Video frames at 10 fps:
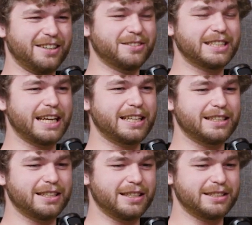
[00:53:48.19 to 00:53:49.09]
Was that
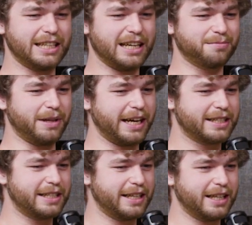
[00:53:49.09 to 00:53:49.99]
Jack
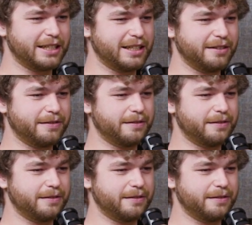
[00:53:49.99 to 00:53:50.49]
Black saying that stuff?